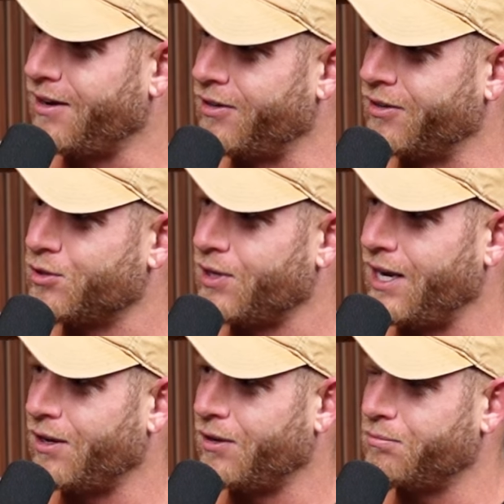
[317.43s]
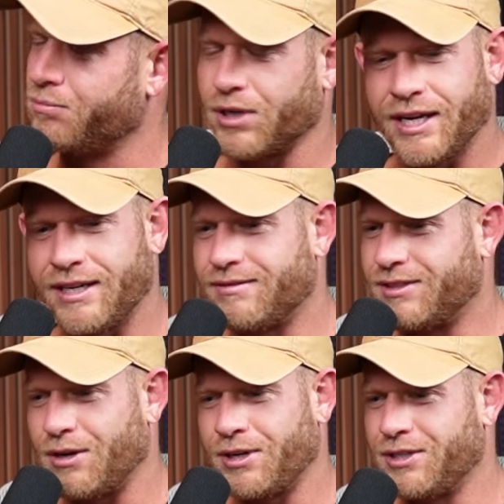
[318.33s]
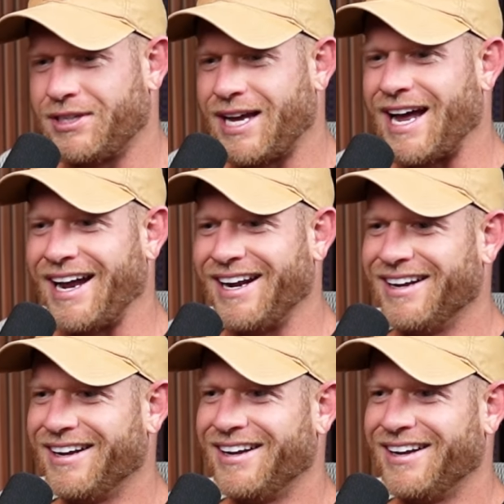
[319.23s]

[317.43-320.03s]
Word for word: on the trail, probably don't want to do that.